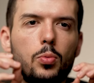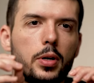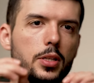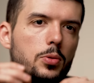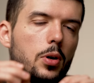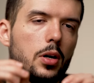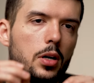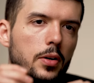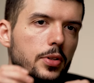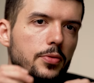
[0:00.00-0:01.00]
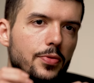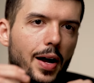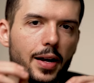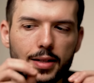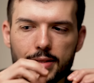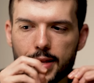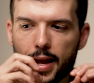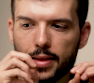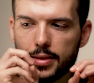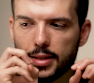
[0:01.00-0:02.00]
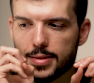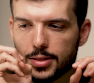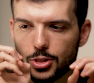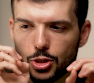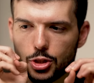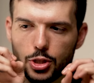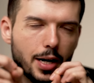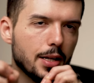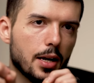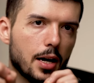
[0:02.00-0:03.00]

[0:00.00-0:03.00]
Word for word: What you often find is that these shiny